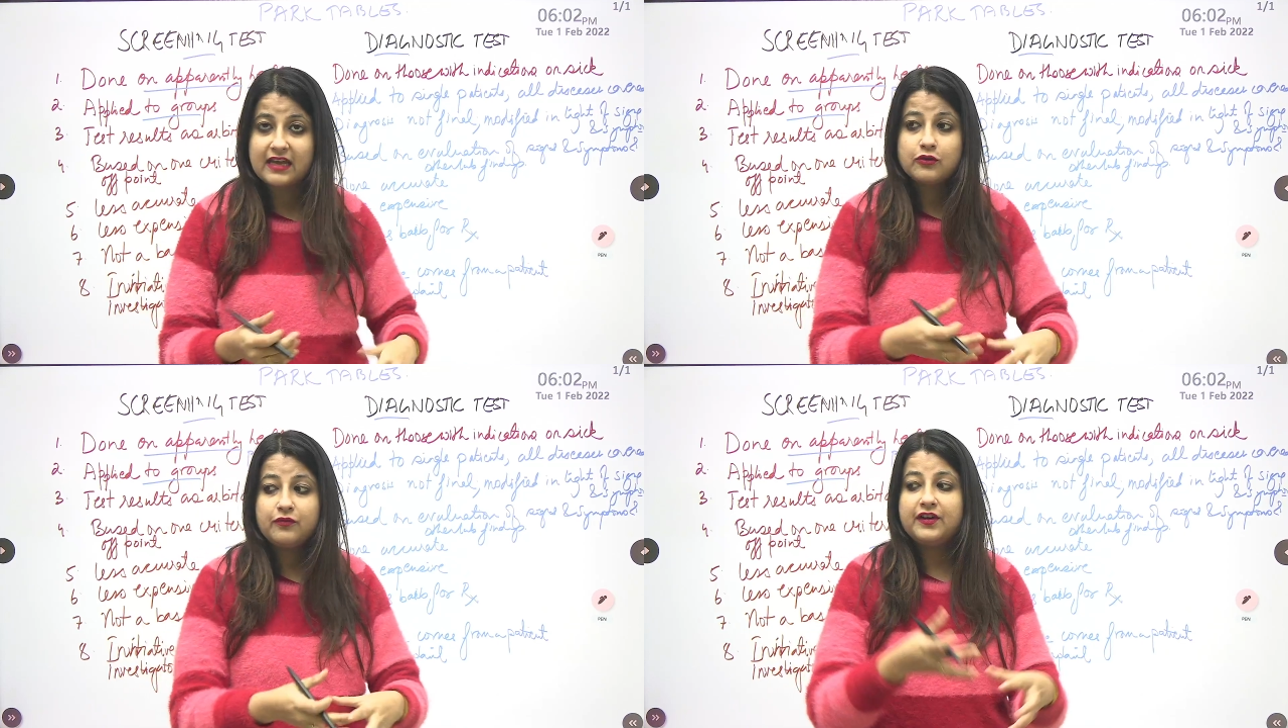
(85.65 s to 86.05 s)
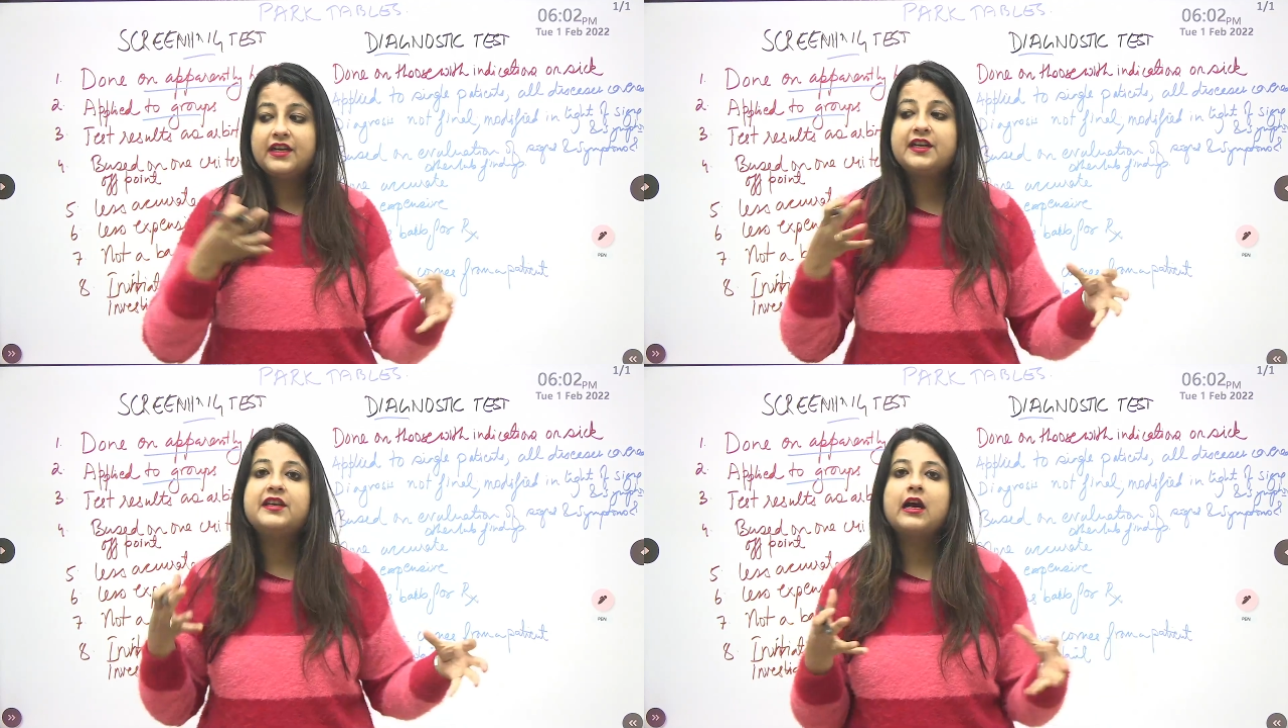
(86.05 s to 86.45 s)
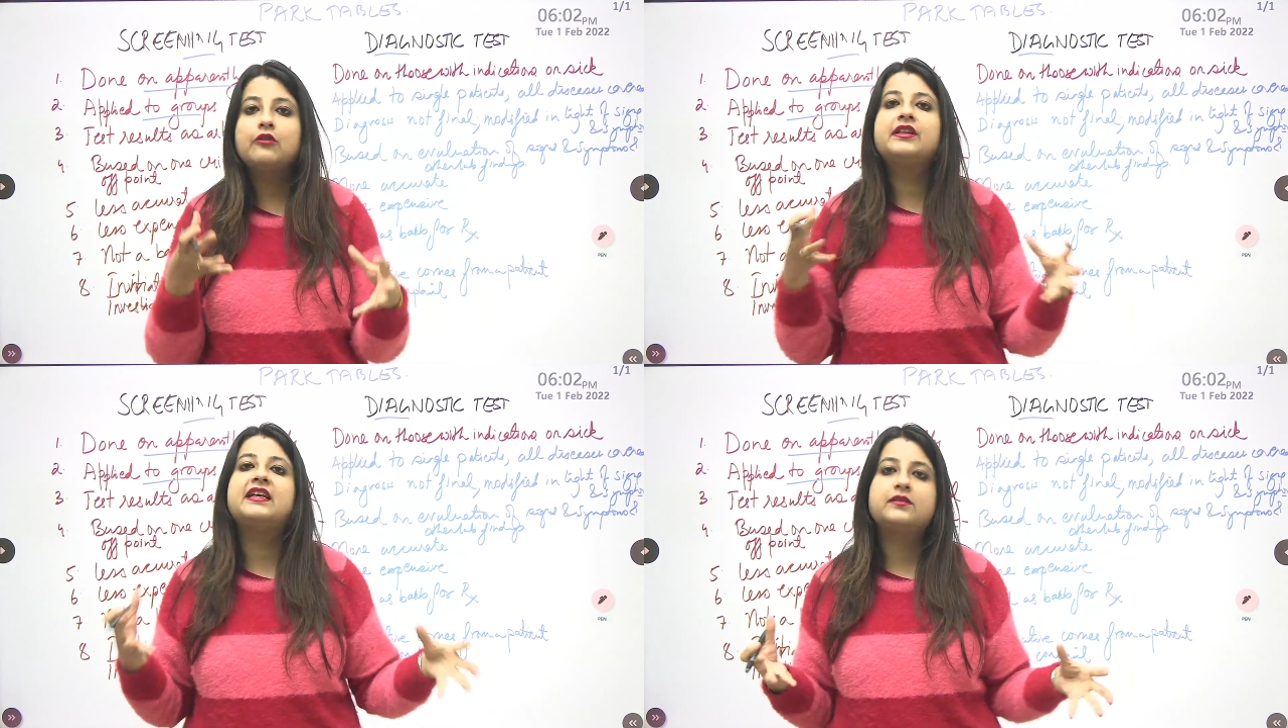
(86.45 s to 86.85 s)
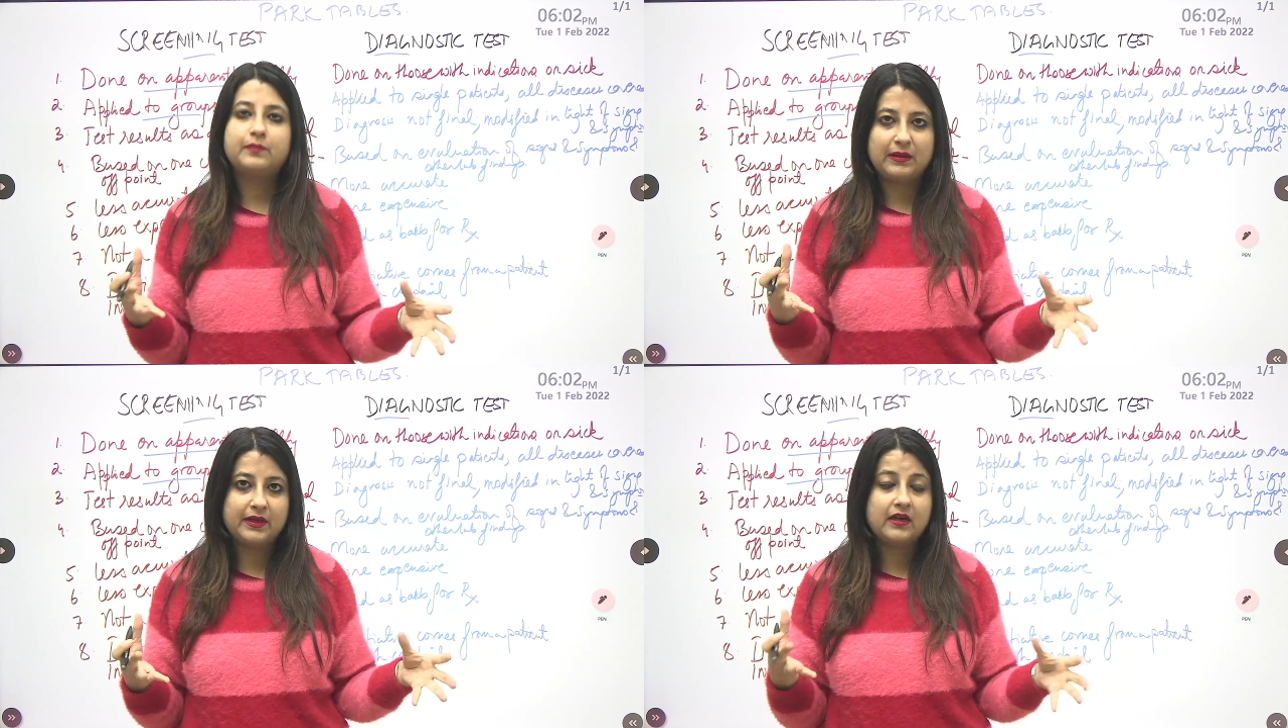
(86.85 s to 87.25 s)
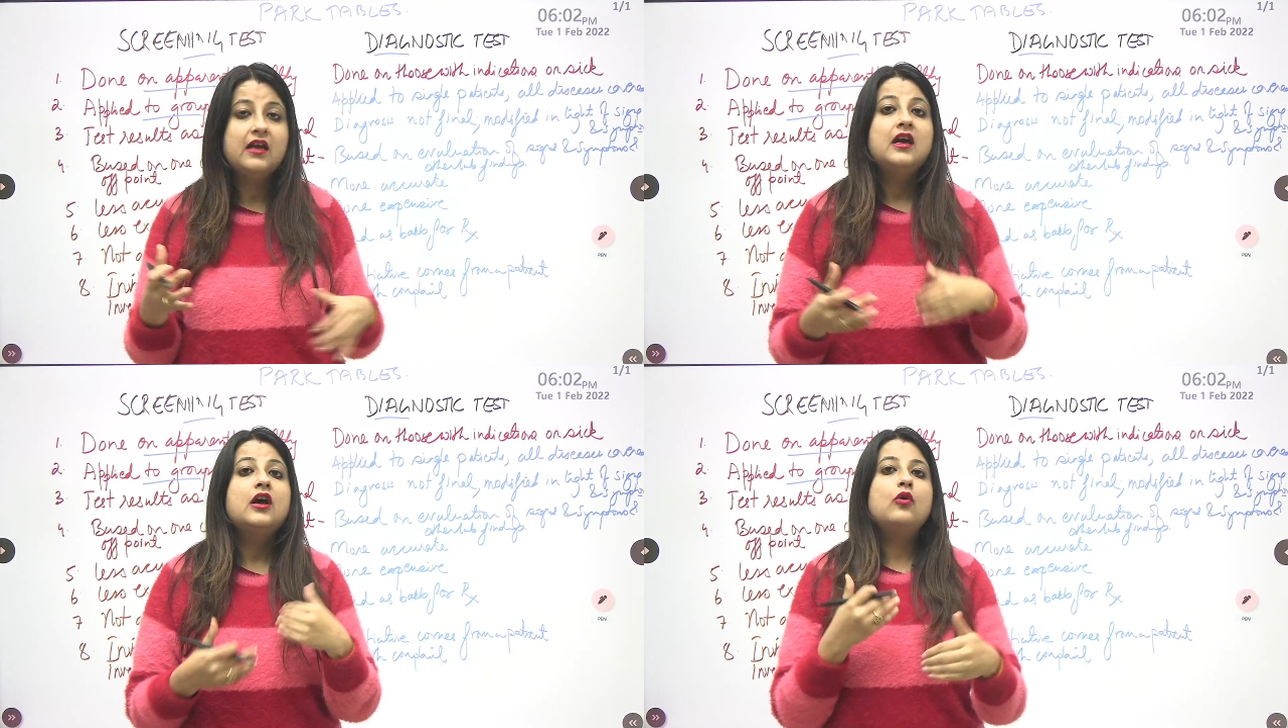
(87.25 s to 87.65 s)
are to filter out these people
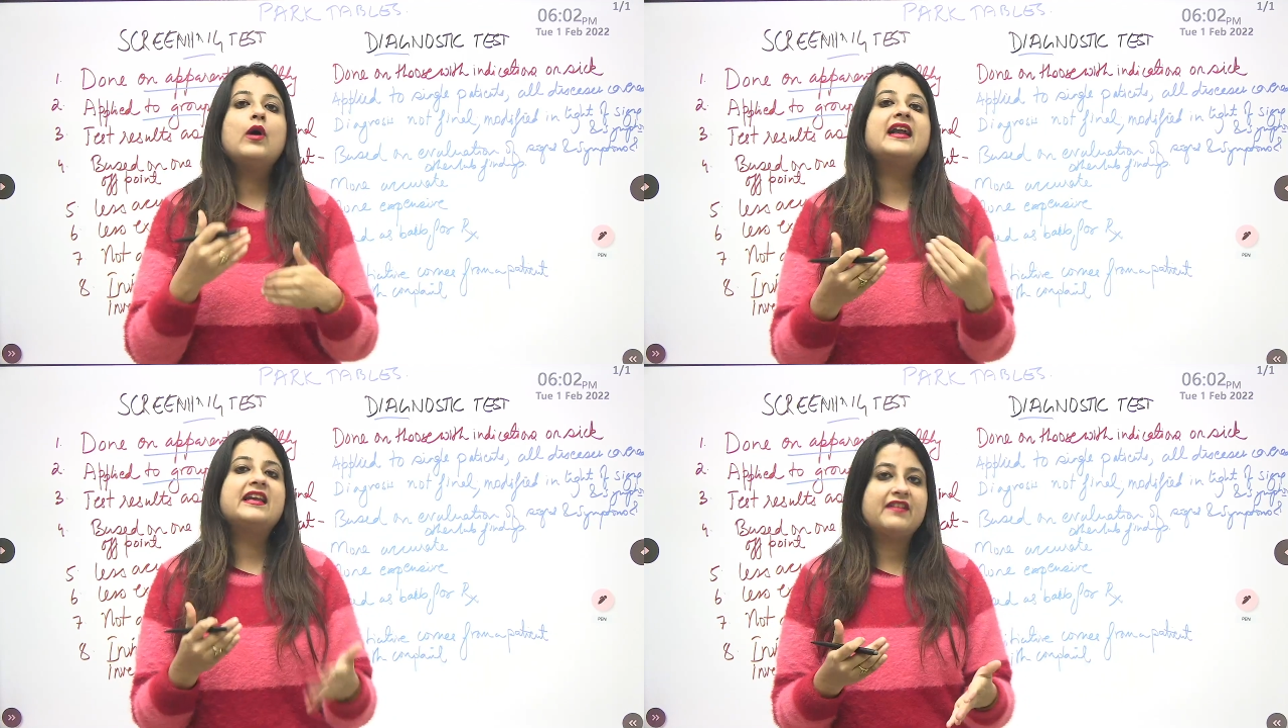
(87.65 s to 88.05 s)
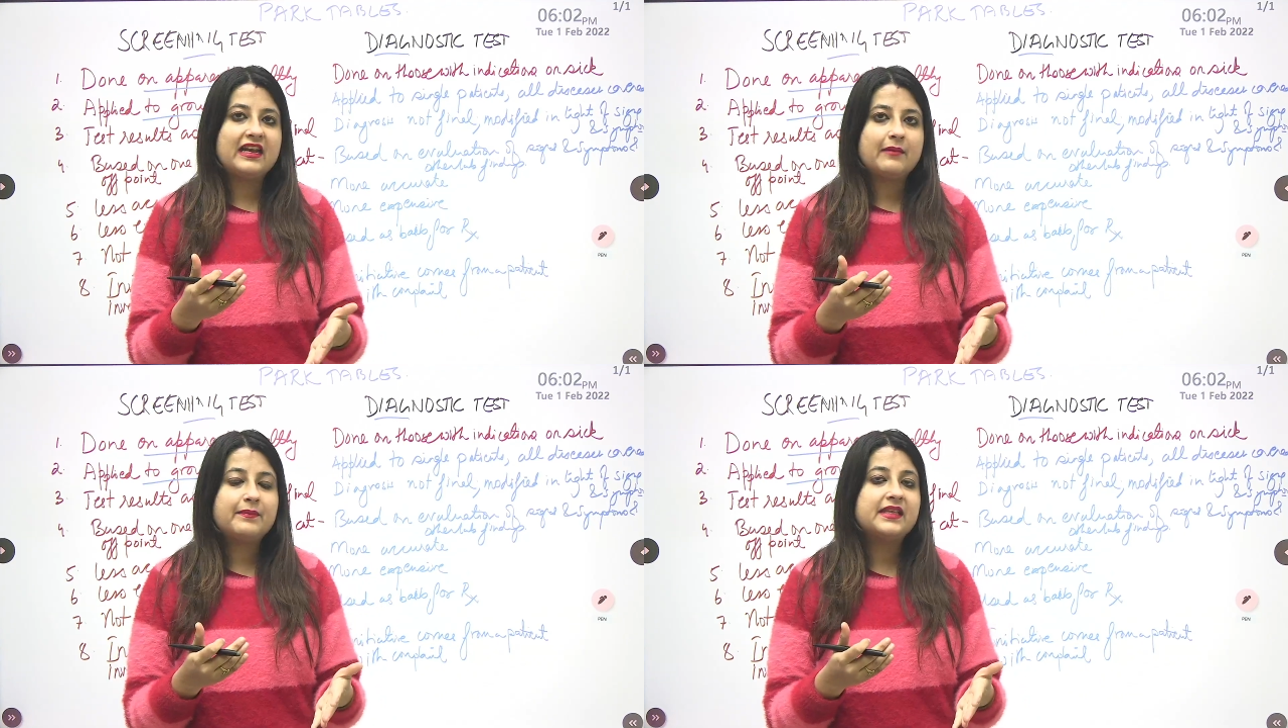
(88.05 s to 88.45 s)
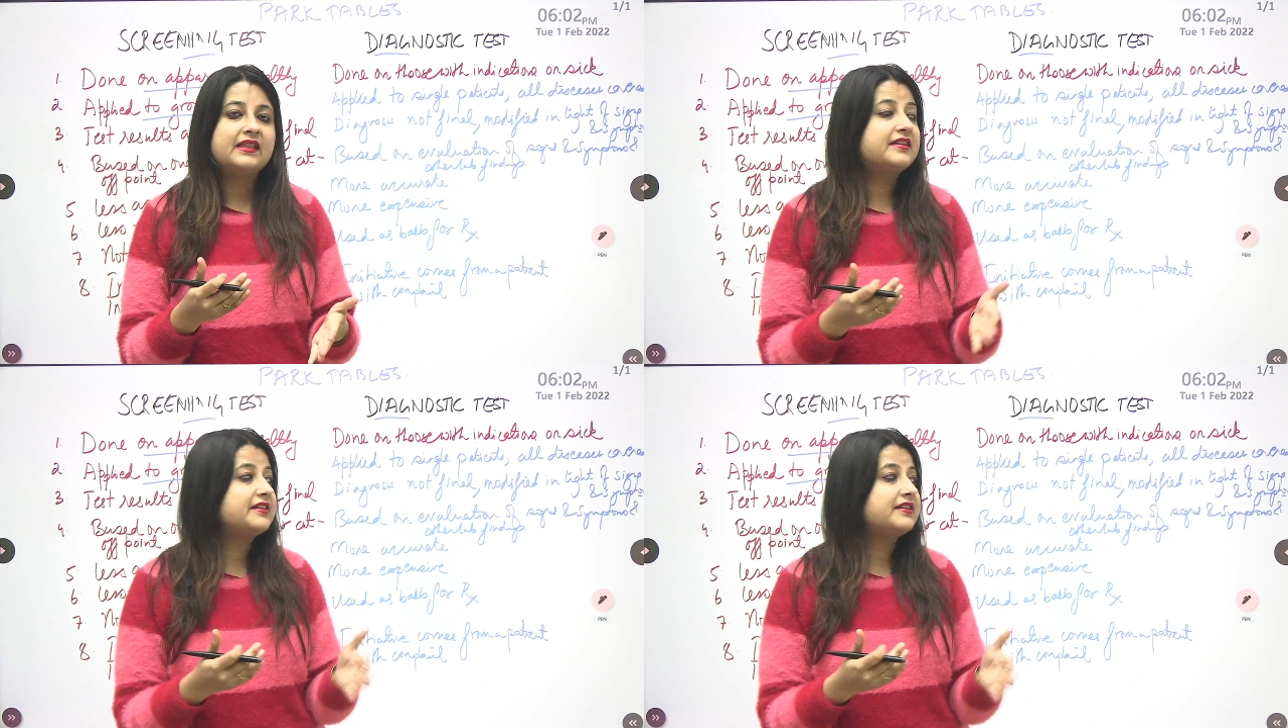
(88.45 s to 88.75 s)
who are developing the